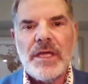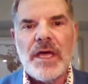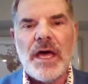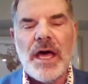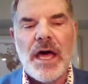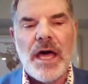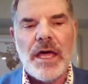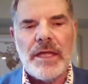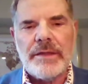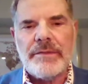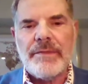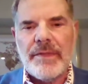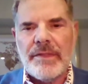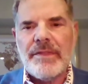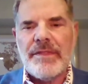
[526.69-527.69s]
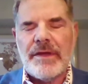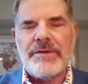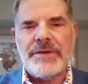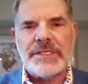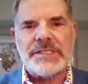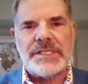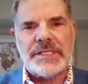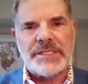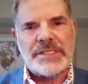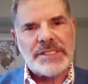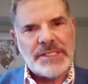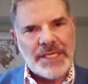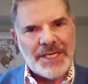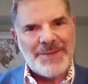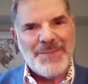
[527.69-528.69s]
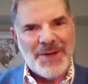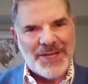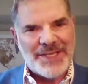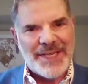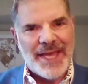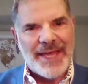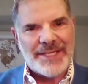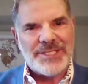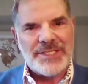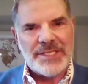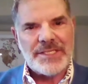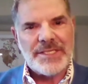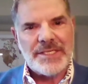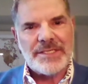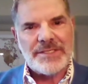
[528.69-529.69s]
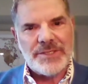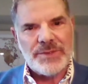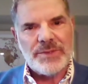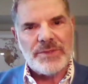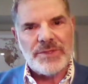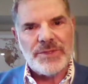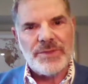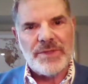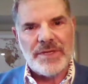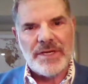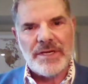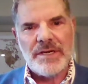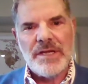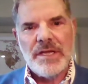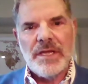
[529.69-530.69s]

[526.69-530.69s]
there is this stigma attached to their